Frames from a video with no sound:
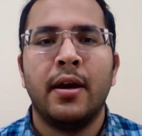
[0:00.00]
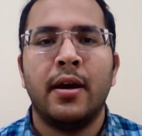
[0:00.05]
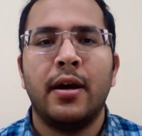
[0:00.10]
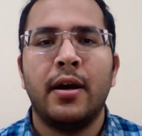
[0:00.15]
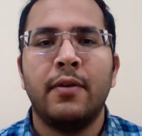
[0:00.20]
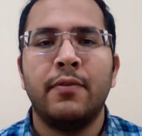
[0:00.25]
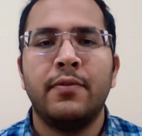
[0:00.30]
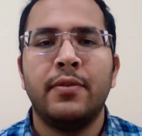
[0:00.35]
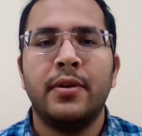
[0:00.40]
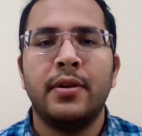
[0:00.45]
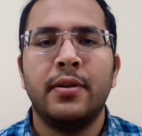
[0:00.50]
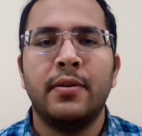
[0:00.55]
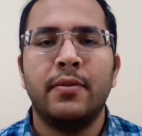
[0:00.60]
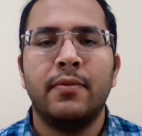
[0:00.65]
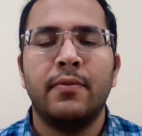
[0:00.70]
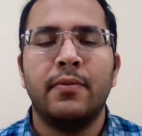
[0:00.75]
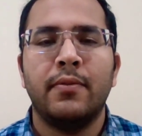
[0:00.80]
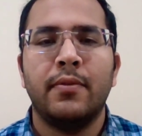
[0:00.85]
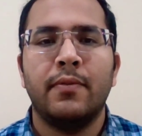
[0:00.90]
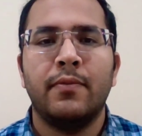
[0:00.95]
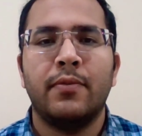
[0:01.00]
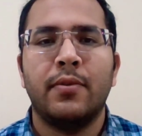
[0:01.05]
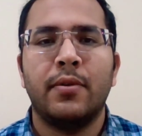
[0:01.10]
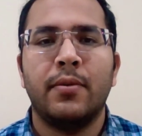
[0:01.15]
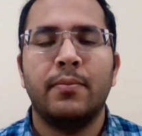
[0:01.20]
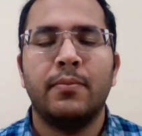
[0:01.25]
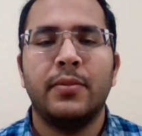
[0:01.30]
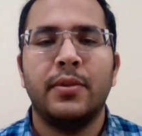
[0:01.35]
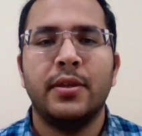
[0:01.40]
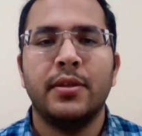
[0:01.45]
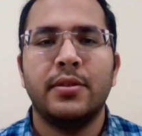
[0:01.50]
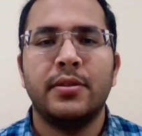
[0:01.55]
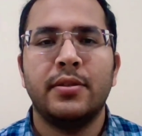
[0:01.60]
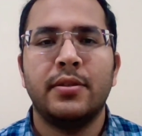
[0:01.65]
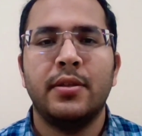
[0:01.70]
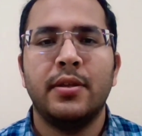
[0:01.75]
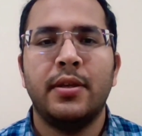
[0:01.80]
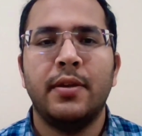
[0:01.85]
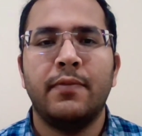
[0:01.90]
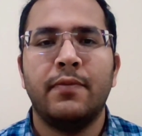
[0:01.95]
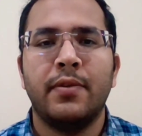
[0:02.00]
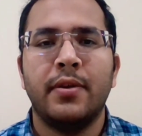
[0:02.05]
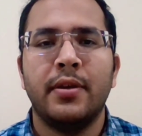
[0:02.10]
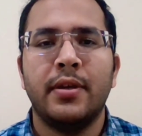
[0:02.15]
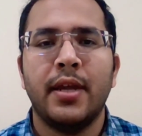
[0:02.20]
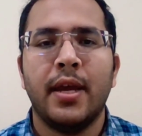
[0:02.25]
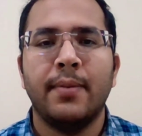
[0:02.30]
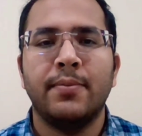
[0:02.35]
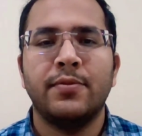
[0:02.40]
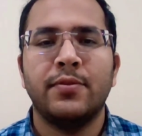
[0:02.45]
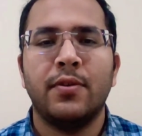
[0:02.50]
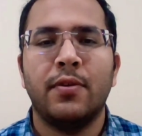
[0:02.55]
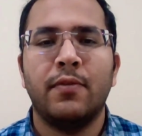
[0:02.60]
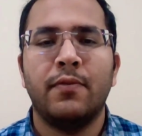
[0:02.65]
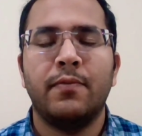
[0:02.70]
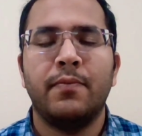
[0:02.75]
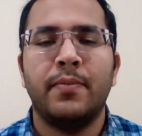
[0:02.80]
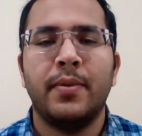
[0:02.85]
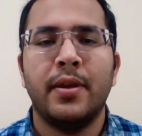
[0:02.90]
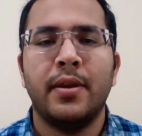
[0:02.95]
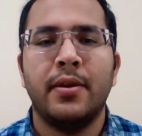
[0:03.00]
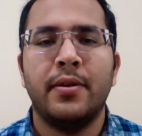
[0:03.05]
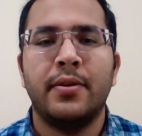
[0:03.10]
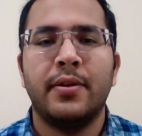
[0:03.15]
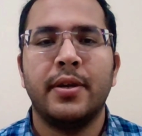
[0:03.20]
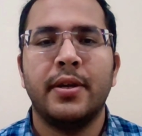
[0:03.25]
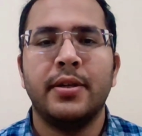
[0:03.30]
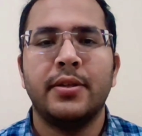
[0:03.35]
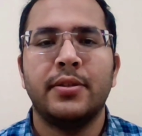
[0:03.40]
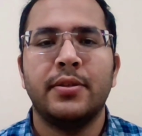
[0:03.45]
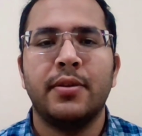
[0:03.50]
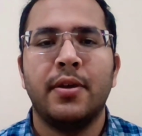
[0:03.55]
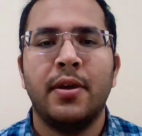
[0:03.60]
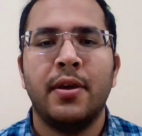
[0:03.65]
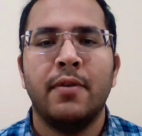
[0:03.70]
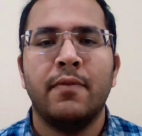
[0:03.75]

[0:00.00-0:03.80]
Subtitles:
After from this, the different types of penetrants